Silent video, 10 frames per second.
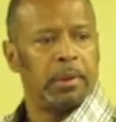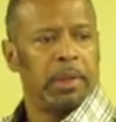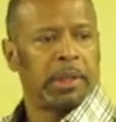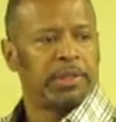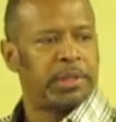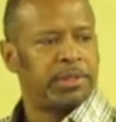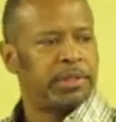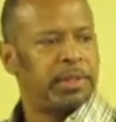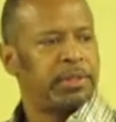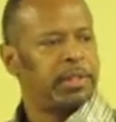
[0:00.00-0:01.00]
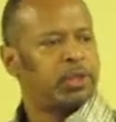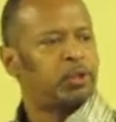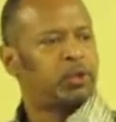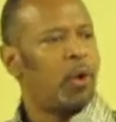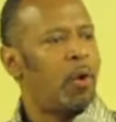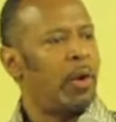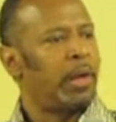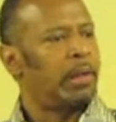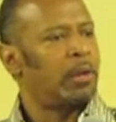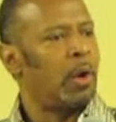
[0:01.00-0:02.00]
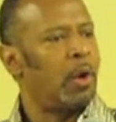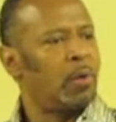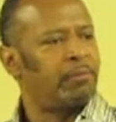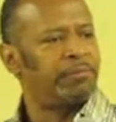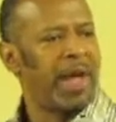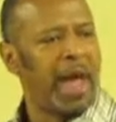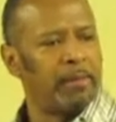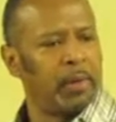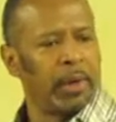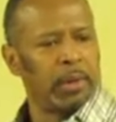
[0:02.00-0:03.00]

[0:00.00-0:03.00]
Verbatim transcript: Because it's destroying the whole fabric